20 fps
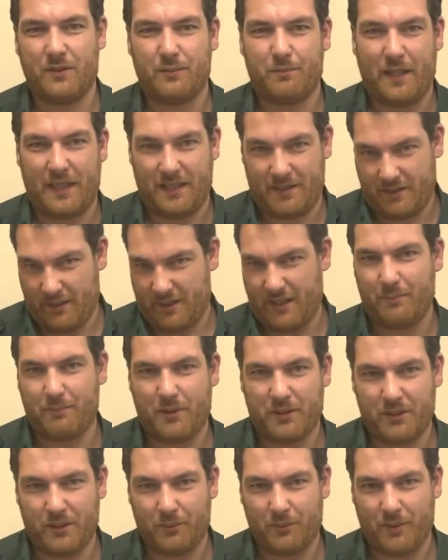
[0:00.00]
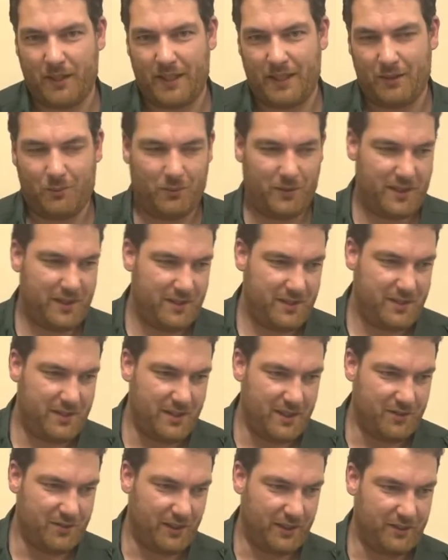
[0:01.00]
based on that body weight, which
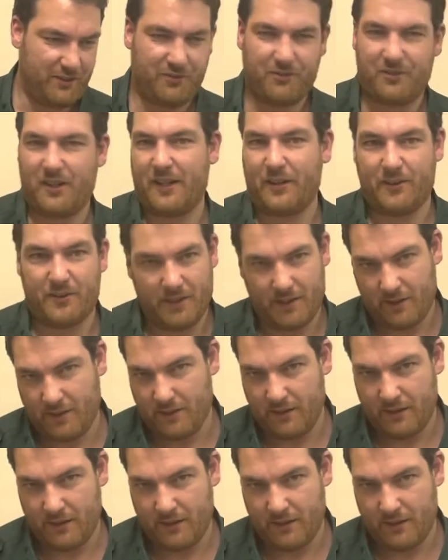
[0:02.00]
is for like frailty.